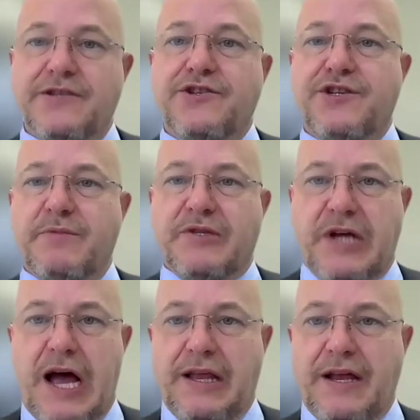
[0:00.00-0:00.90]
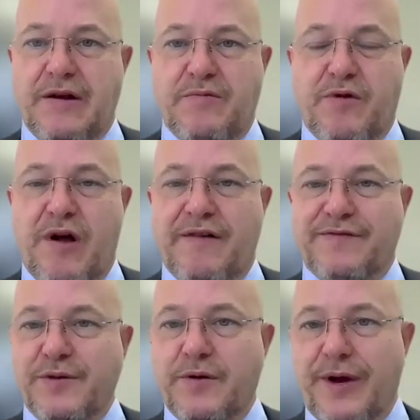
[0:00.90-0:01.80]
And as Jim has highlighted, we're
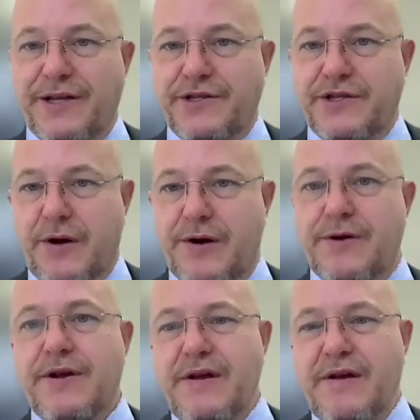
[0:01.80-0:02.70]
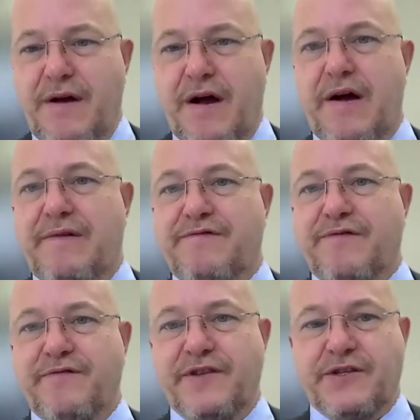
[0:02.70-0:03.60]
off to a great start
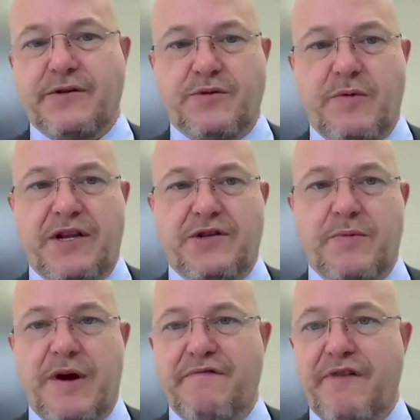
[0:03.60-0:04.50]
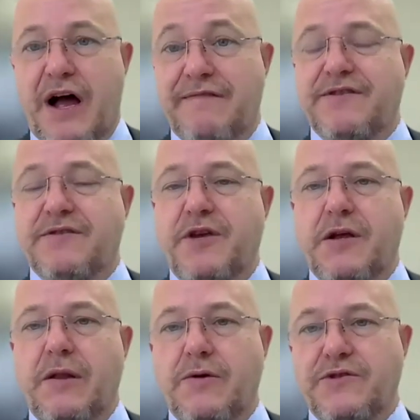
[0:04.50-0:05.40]
for fiscal 2025 as
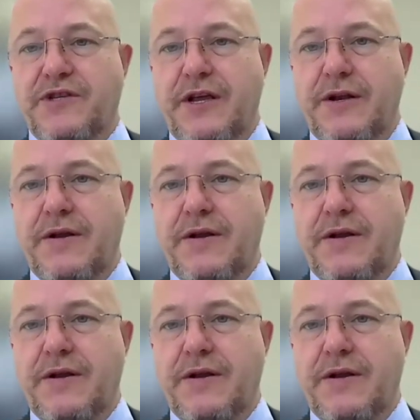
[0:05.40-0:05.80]
we close